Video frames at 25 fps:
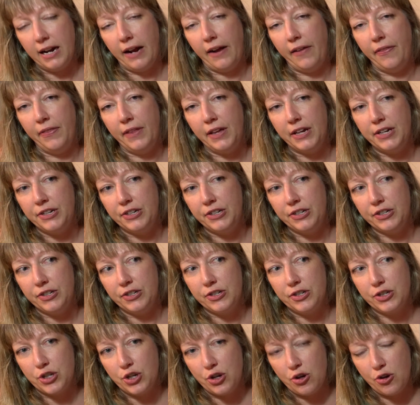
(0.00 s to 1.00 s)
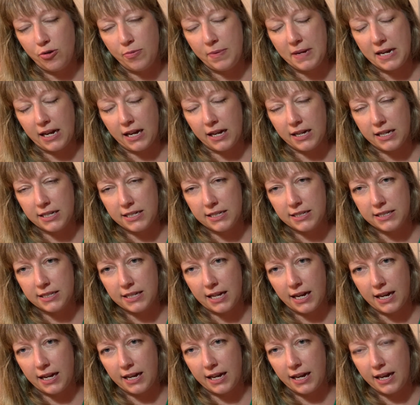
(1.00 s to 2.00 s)
and then two, because
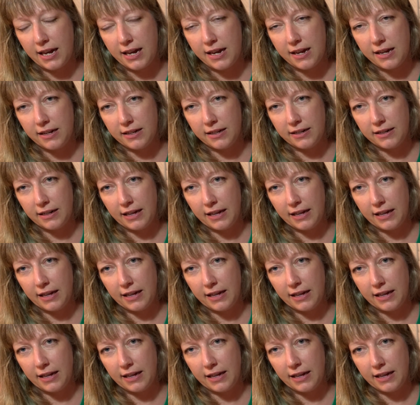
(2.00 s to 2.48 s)
I